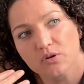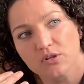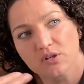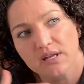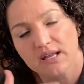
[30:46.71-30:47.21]
or
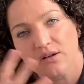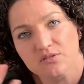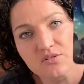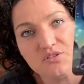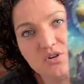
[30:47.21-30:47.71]
looking out
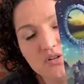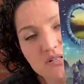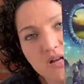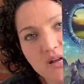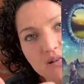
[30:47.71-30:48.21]
into the stars
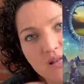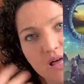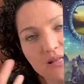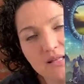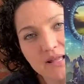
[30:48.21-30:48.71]
in kind of la
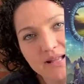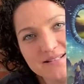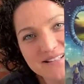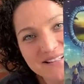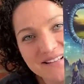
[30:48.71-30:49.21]
la land,